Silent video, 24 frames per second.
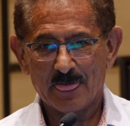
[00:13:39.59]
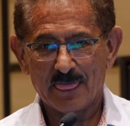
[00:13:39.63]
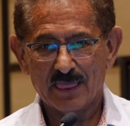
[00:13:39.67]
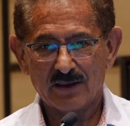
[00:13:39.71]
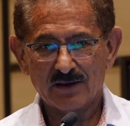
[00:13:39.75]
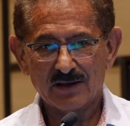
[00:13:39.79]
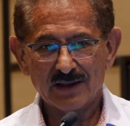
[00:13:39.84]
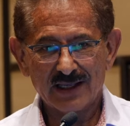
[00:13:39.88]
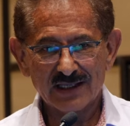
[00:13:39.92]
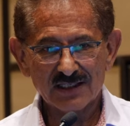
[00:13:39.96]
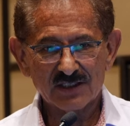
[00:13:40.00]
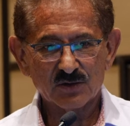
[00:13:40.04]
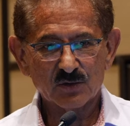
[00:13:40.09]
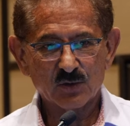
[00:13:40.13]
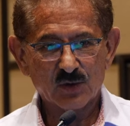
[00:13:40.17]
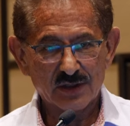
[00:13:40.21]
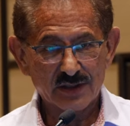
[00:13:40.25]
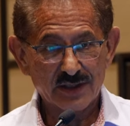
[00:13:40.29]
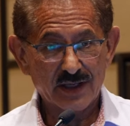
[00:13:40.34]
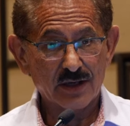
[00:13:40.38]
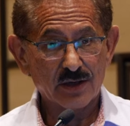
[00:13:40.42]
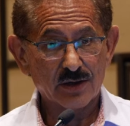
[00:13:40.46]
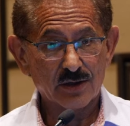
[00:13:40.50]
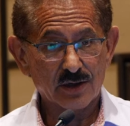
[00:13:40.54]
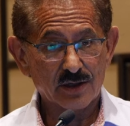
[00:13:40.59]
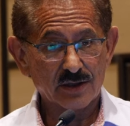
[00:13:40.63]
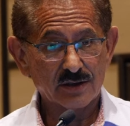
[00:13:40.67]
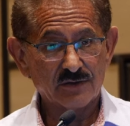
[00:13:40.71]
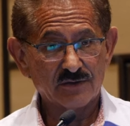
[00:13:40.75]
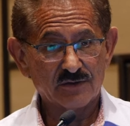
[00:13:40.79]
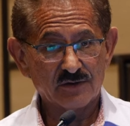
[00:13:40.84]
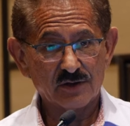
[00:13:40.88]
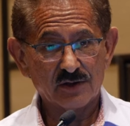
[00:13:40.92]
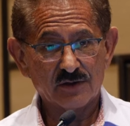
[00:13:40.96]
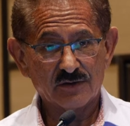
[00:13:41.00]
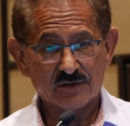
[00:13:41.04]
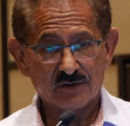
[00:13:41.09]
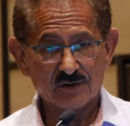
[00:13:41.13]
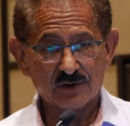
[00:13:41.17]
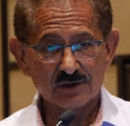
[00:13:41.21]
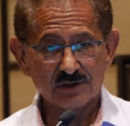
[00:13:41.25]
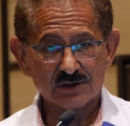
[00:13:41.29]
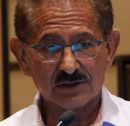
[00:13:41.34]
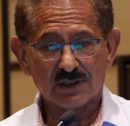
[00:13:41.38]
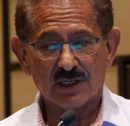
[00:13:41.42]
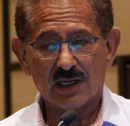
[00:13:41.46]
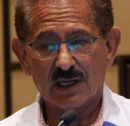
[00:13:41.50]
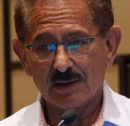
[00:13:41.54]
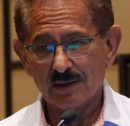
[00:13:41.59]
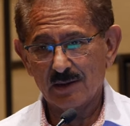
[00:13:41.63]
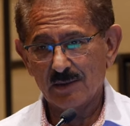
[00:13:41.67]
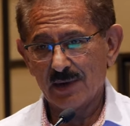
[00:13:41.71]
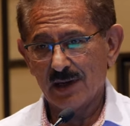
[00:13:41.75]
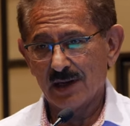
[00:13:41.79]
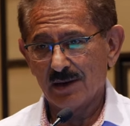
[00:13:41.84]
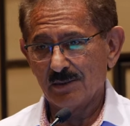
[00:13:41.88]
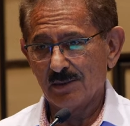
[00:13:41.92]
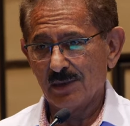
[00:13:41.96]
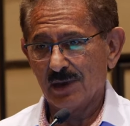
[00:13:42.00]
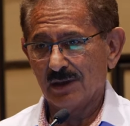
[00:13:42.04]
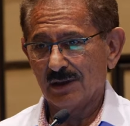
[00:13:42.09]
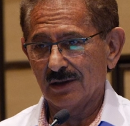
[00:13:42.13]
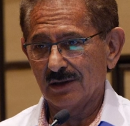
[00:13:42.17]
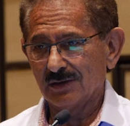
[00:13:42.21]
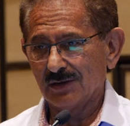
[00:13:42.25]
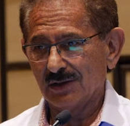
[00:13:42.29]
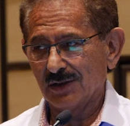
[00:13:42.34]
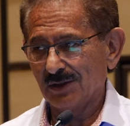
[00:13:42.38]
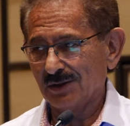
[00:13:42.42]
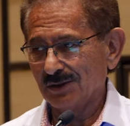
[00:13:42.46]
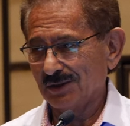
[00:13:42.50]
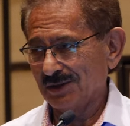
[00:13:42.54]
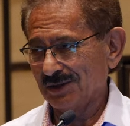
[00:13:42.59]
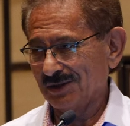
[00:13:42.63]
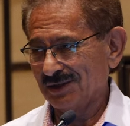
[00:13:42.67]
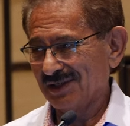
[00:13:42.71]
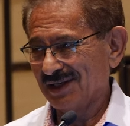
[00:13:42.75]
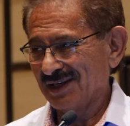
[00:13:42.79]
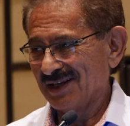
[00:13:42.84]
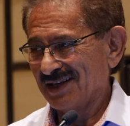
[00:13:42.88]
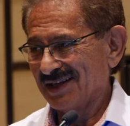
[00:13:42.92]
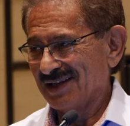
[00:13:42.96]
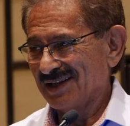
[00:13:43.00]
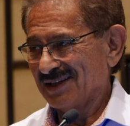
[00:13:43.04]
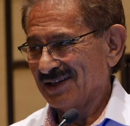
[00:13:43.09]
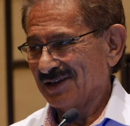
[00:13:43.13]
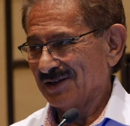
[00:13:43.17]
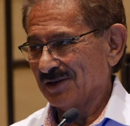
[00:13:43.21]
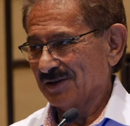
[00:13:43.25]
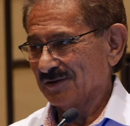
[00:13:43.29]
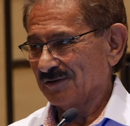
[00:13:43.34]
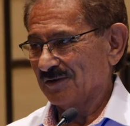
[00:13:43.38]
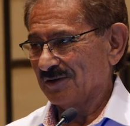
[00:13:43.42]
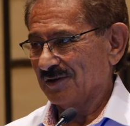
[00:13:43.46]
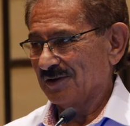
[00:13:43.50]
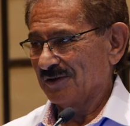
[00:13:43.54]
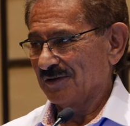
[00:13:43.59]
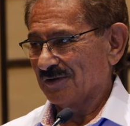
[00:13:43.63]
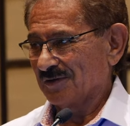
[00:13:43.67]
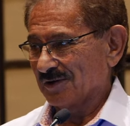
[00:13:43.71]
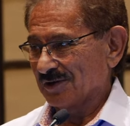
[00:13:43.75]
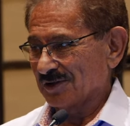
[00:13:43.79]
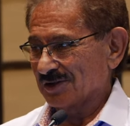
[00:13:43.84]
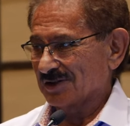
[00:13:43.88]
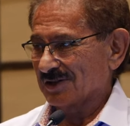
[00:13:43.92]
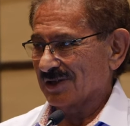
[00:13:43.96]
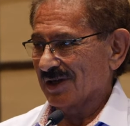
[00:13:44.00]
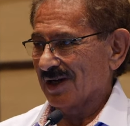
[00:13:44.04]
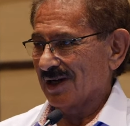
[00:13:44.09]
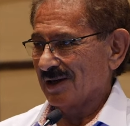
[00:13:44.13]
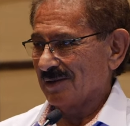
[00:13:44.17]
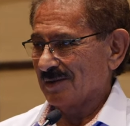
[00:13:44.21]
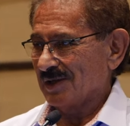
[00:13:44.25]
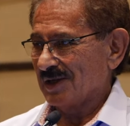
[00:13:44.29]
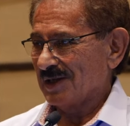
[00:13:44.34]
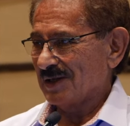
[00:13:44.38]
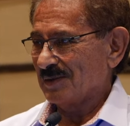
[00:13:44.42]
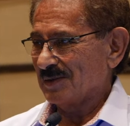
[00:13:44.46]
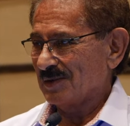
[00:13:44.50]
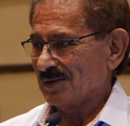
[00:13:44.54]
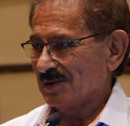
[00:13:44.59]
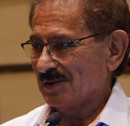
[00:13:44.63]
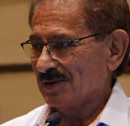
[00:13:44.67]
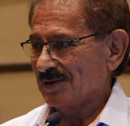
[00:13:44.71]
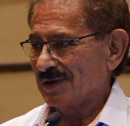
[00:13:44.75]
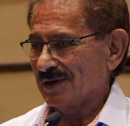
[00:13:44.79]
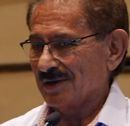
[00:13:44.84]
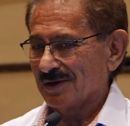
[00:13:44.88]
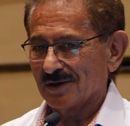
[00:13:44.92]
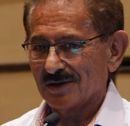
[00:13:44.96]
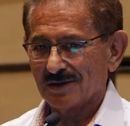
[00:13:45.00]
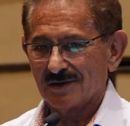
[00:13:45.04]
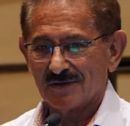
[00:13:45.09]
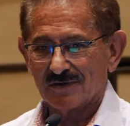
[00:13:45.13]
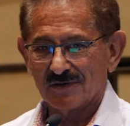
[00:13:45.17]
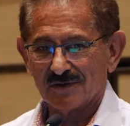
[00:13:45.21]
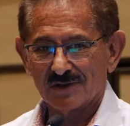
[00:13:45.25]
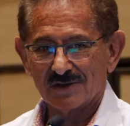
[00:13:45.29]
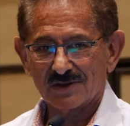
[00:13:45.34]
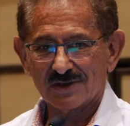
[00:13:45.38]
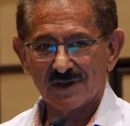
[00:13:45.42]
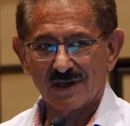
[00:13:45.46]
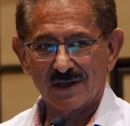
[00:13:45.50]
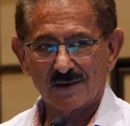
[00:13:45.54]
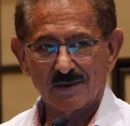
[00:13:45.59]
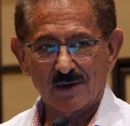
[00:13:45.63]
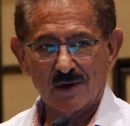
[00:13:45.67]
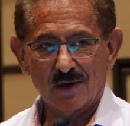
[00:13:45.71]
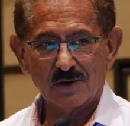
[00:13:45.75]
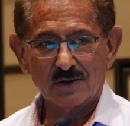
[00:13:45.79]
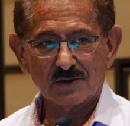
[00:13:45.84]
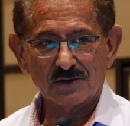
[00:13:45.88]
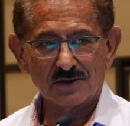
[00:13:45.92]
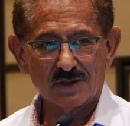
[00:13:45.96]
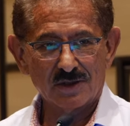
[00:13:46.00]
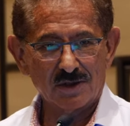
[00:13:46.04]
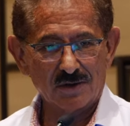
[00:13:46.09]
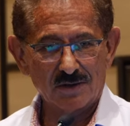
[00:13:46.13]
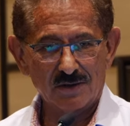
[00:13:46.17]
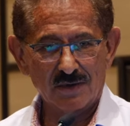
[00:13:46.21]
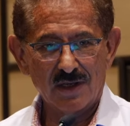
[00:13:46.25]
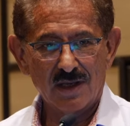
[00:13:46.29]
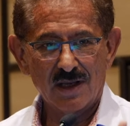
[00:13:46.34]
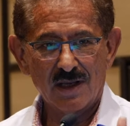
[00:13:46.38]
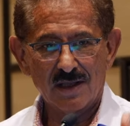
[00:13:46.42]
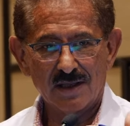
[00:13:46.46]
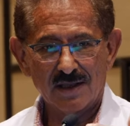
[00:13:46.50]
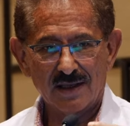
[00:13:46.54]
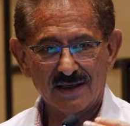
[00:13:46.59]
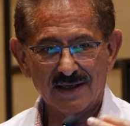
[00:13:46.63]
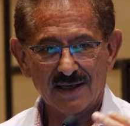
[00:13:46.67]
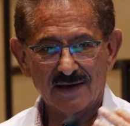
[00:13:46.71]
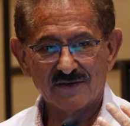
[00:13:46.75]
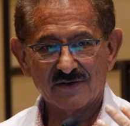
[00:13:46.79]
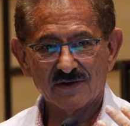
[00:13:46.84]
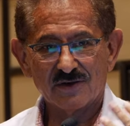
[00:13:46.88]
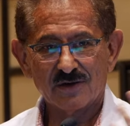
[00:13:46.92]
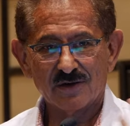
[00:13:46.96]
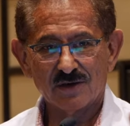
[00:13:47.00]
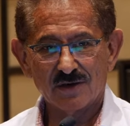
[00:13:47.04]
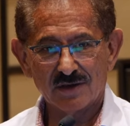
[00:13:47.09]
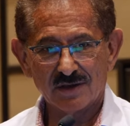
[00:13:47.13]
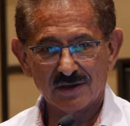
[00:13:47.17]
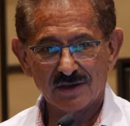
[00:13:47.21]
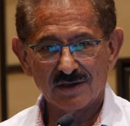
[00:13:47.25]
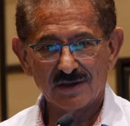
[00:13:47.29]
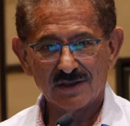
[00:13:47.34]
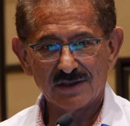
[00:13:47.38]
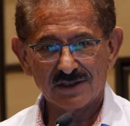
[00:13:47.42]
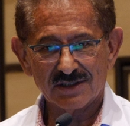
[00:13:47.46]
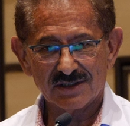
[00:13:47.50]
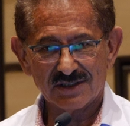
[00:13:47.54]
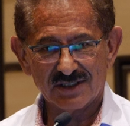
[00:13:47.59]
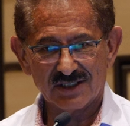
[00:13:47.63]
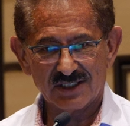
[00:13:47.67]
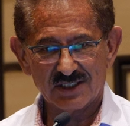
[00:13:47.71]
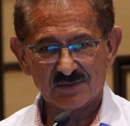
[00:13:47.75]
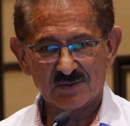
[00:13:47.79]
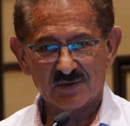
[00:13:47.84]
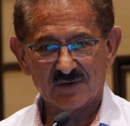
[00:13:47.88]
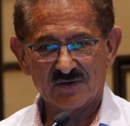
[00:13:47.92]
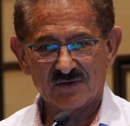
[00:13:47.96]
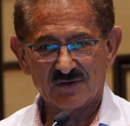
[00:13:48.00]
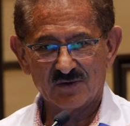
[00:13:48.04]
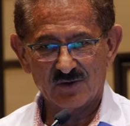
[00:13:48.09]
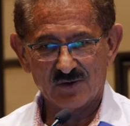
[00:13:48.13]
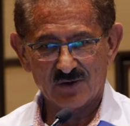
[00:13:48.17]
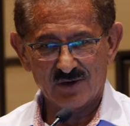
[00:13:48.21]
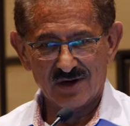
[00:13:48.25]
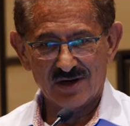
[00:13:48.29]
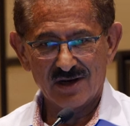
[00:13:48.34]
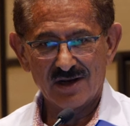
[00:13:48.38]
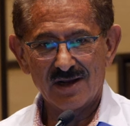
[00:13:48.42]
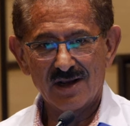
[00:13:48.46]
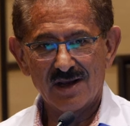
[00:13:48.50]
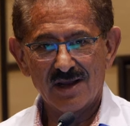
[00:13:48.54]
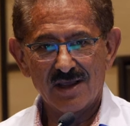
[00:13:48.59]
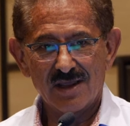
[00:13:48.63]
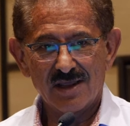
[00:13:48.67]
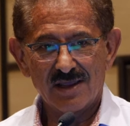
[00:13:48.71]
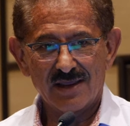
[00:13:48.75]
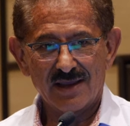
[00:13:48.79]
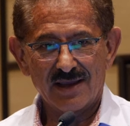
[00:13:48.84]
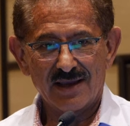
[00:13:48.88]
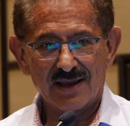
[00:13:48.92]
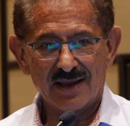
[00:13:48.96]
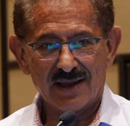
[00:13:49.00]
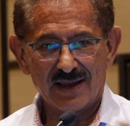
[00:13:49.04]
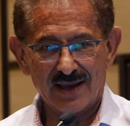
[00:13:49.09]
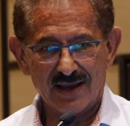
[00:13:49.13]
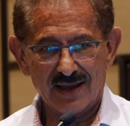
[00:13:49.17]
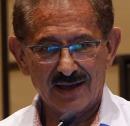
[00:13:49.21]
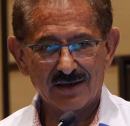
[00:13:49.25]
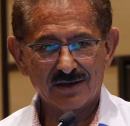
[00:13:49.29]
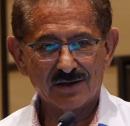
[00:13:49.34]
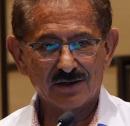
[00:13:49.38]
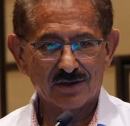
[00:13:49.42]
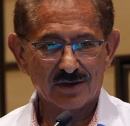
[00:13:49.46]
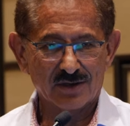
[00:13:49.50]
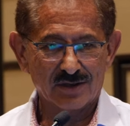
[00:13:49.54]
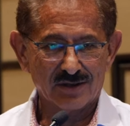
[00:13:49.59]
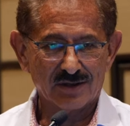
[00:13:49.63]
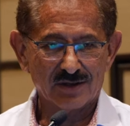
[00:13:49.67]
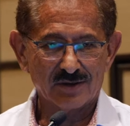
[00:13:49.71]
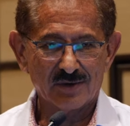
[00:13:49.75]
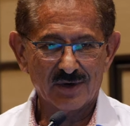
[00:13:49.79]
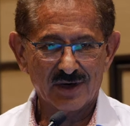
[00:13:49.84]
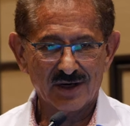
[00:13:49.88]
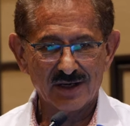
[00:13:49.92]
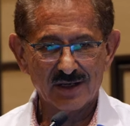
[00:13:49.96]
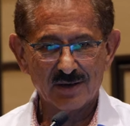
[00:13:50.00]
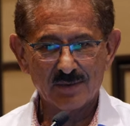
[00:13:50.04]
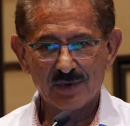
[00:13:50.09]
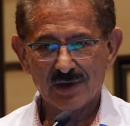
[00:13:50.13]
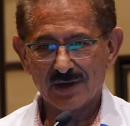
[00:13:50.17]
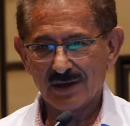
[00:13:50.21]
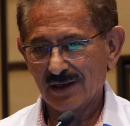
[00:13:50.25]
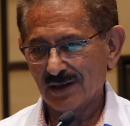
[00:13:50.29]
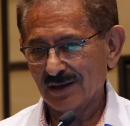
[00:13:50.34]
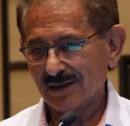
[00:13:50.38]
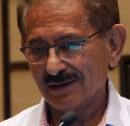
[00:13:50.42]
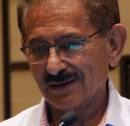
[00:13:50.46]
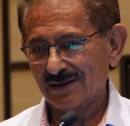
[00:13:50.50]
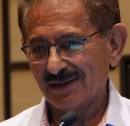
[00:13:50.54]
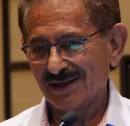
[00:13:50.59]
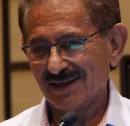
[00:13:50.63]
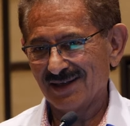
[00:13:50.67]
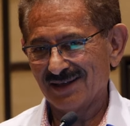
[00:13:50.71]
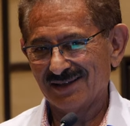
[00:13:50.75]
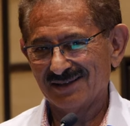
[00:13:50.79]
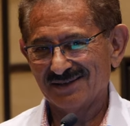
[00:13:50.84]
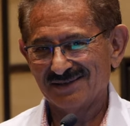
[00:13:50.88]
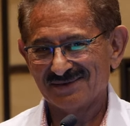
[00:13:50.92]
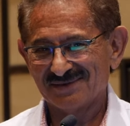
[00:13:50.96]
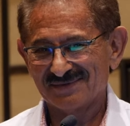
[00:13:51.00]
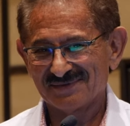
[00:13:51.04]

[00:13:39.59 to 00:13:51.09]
So that's when they heard for the first time about melatonin they heard for the first time EBOO, they heard the first time ozone. They never heard of these things before. They had heard already about LDN.